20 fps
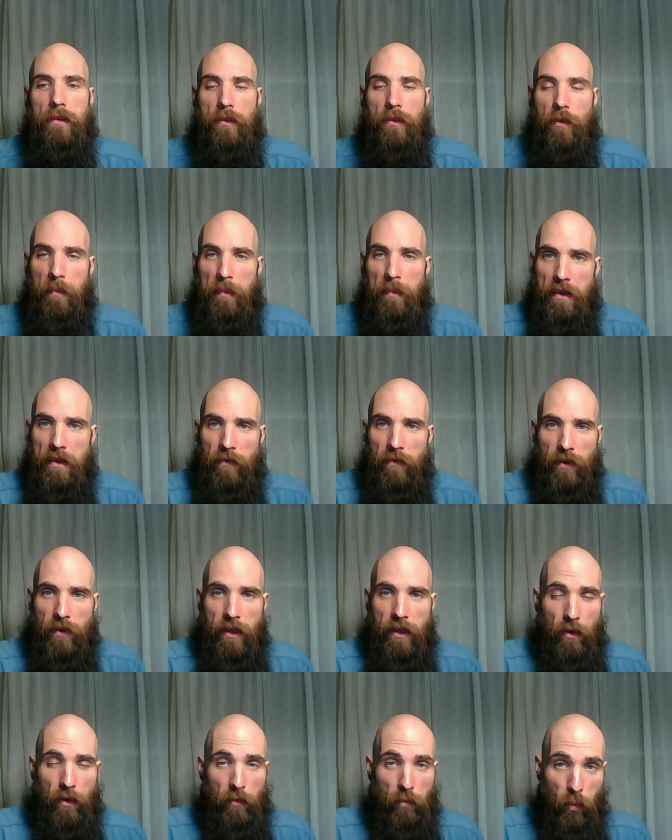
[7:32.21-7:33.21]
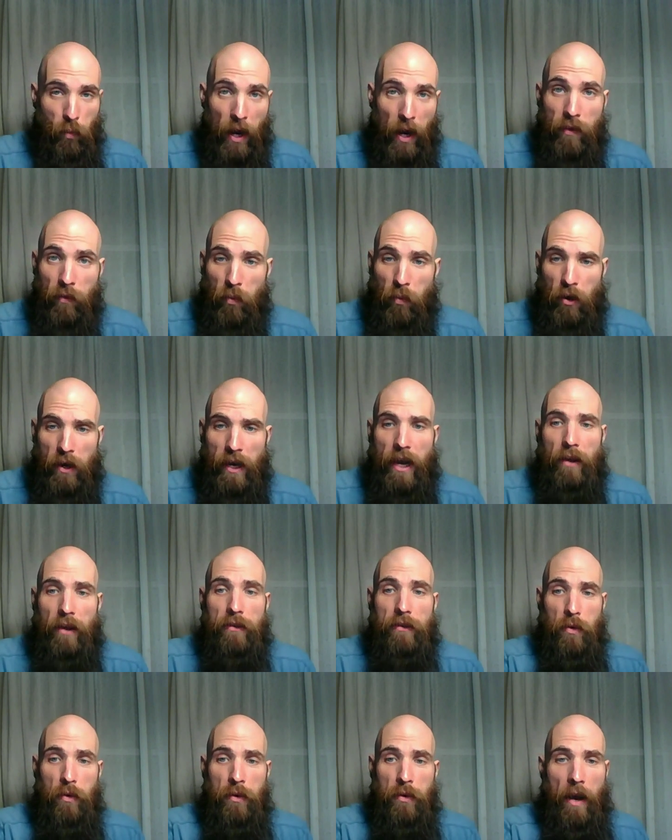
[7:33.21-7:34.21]
specifically your weights workout,
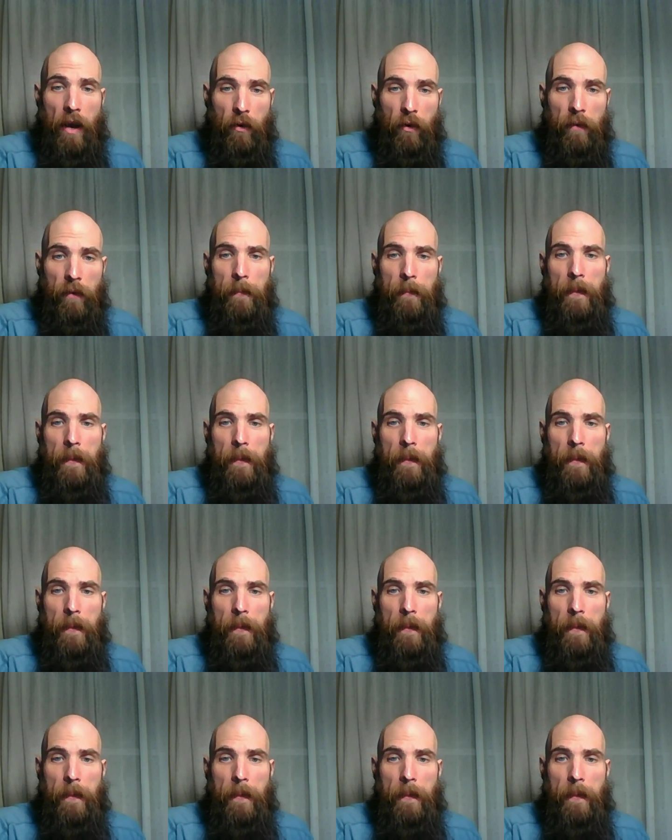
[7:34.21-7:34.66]
to an hour.